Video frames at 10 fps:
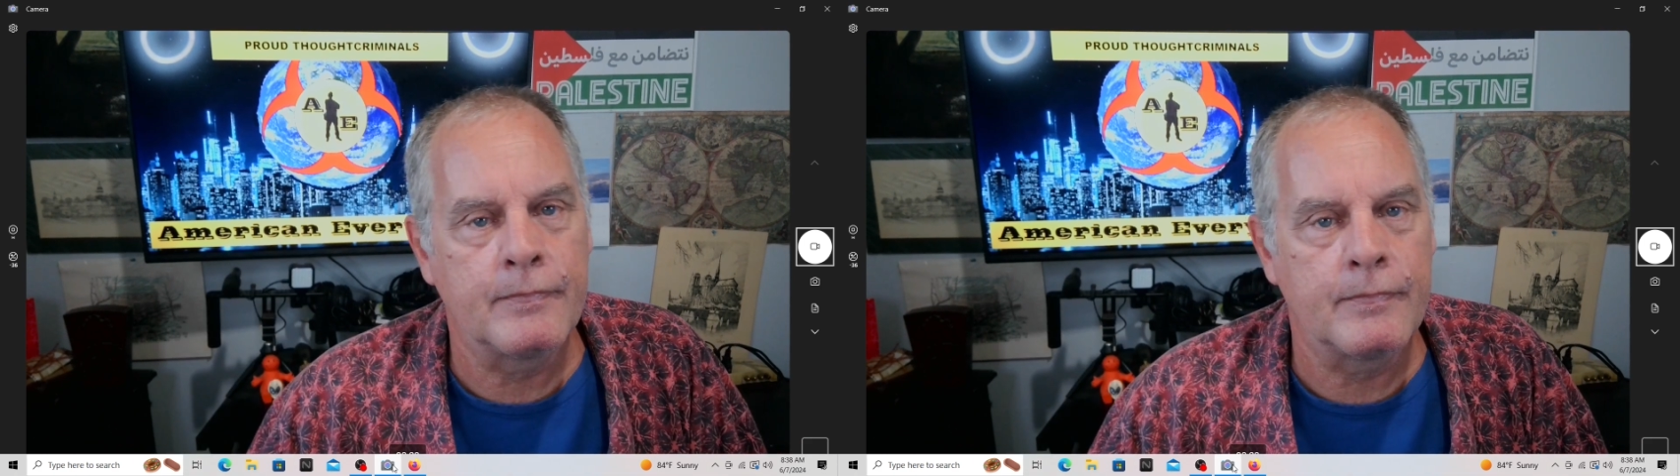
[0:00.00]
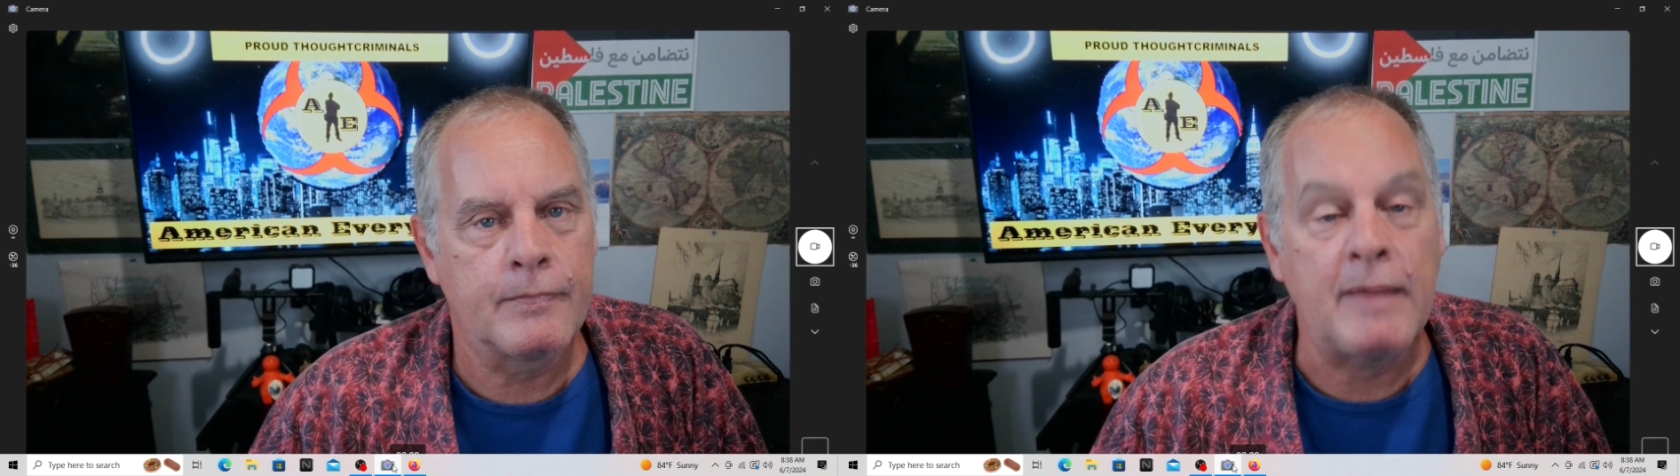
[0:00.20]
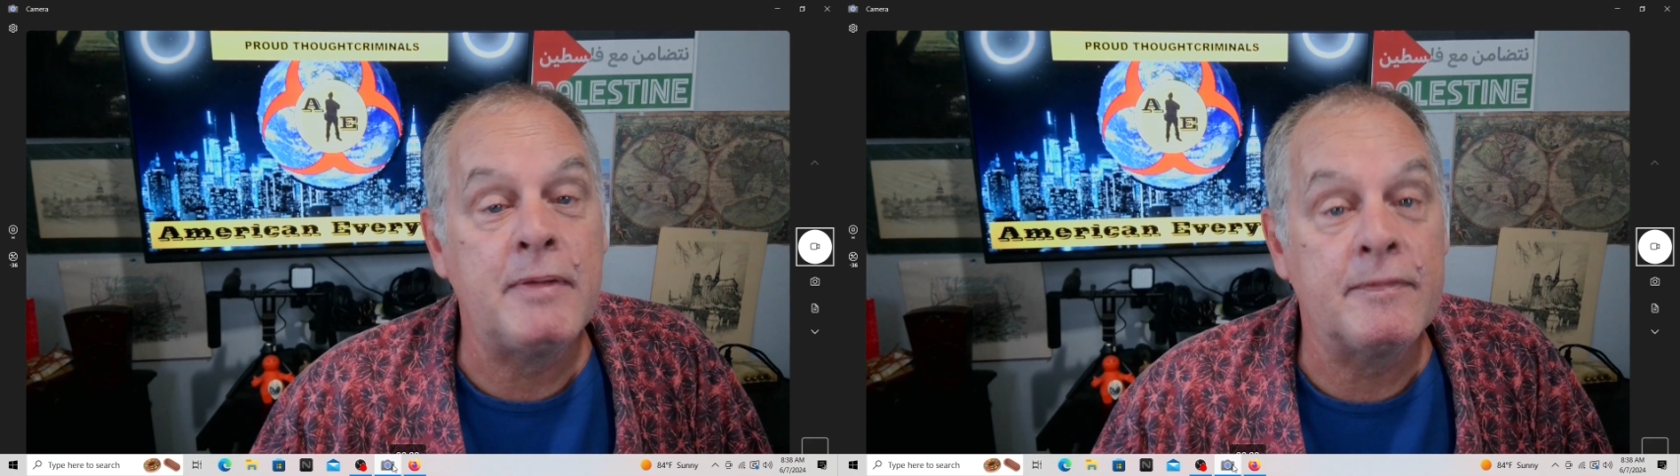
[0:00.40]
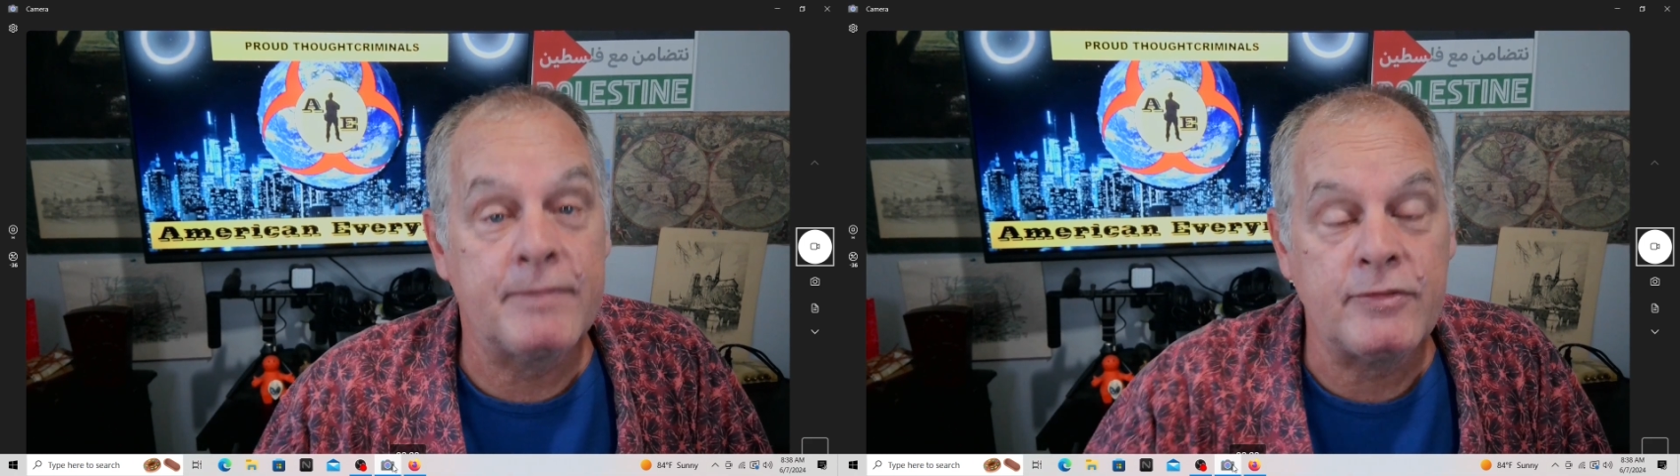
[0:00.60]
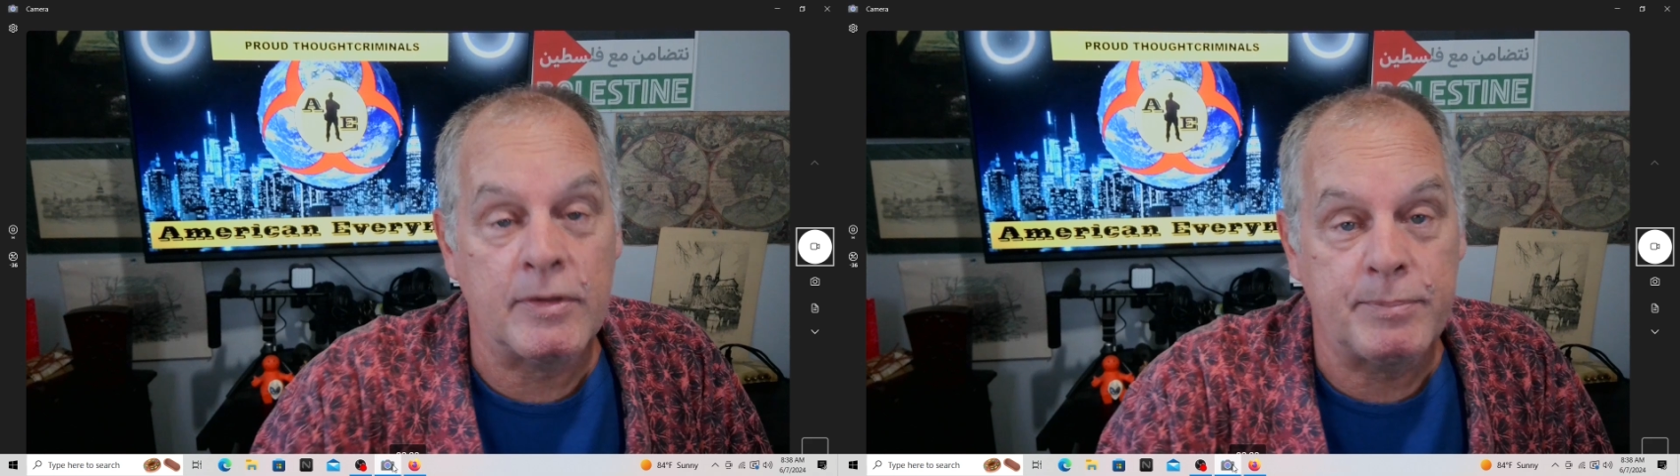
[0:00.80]
Maybe
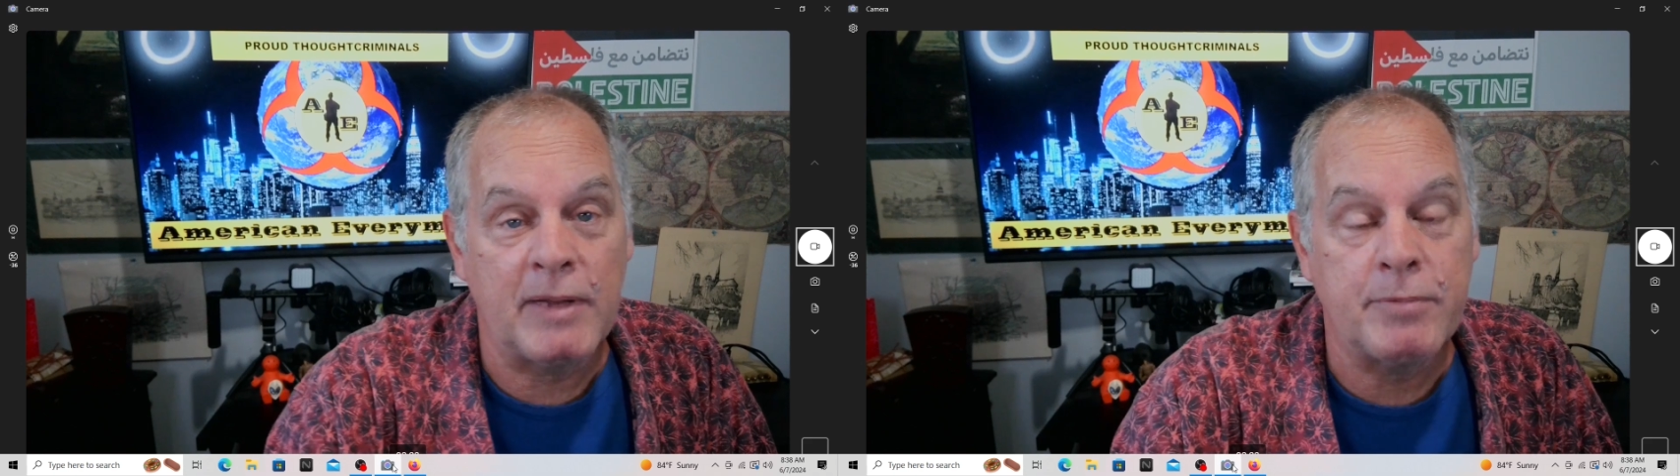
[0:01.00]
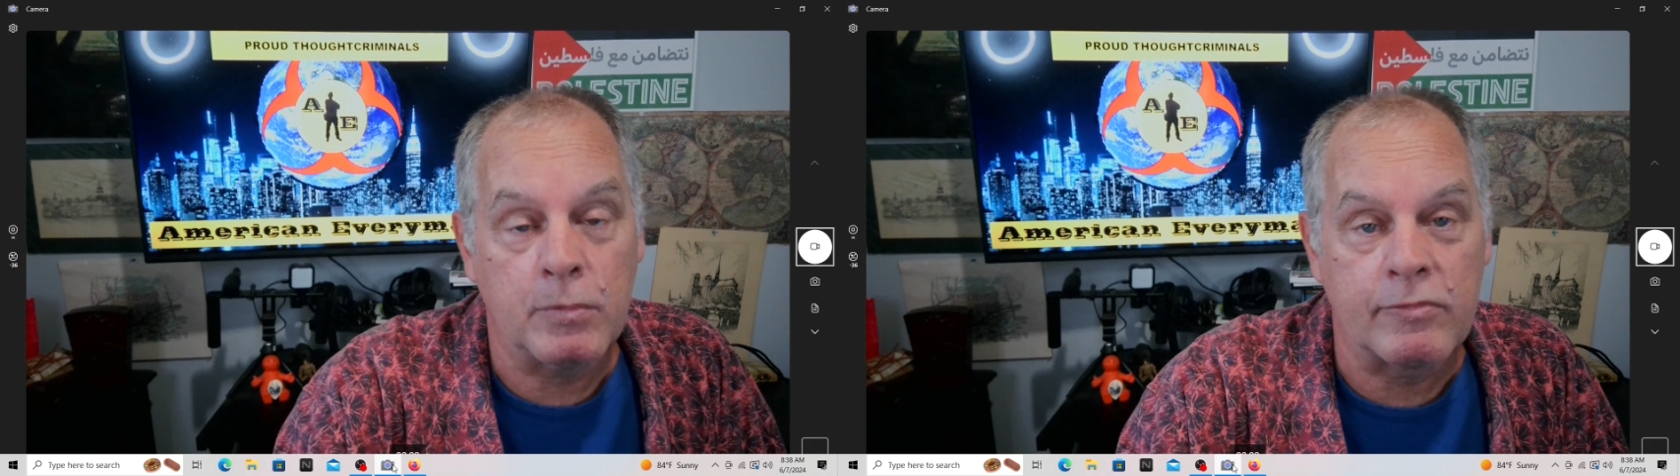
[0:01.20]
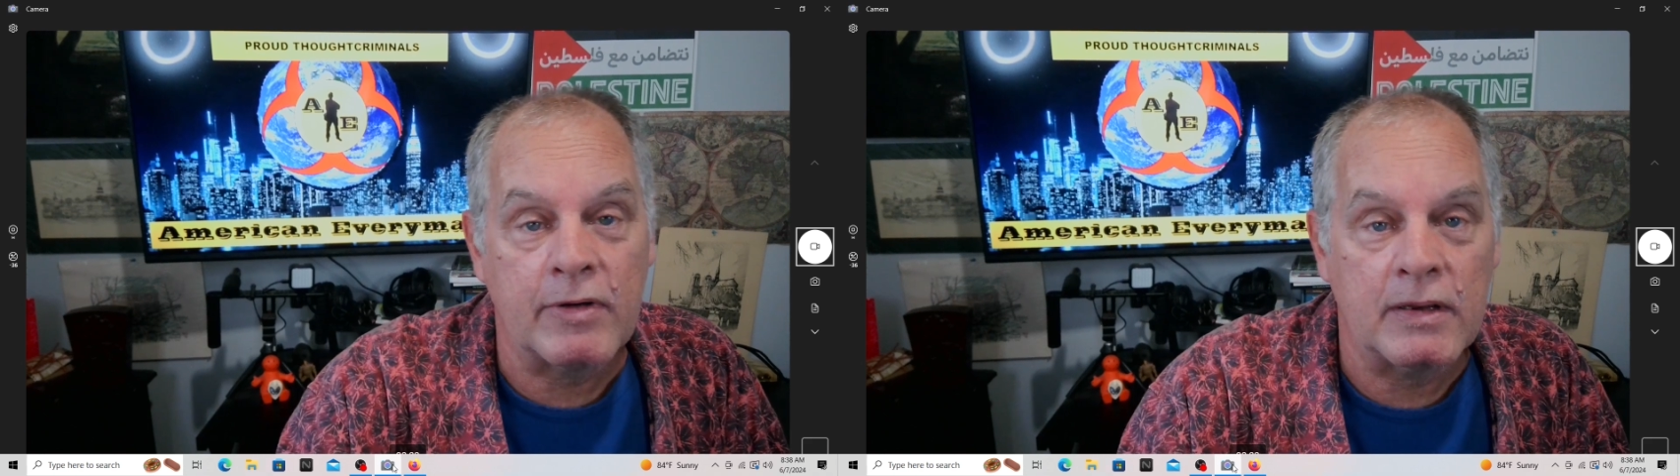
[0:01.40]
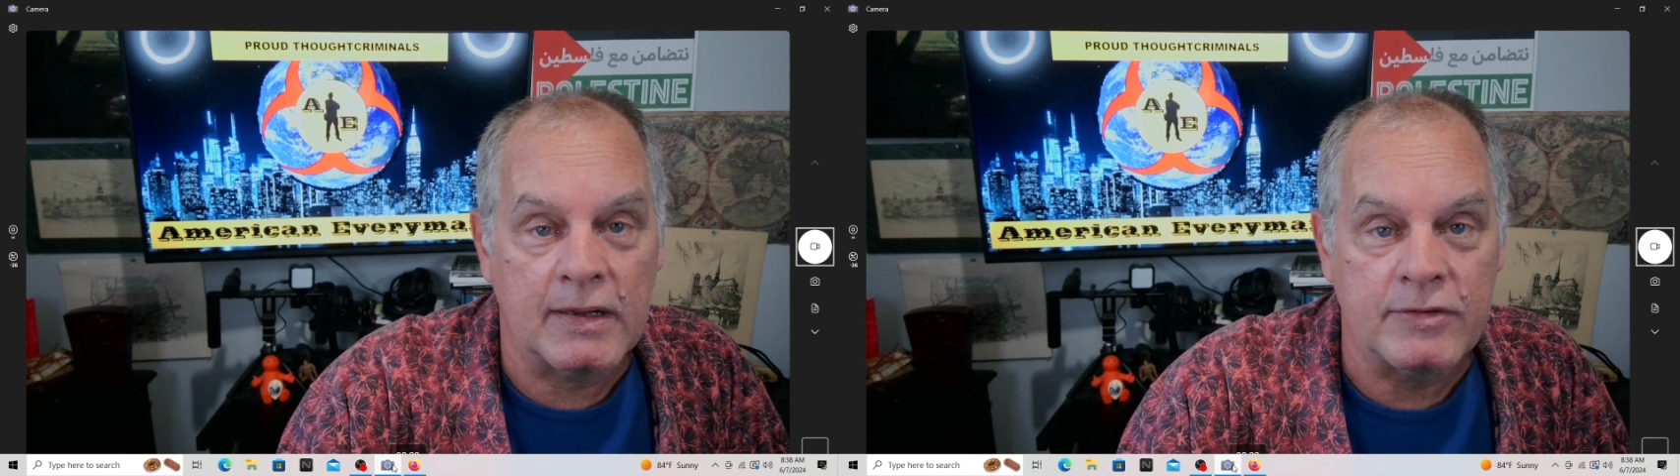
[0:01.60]
eventually people will realize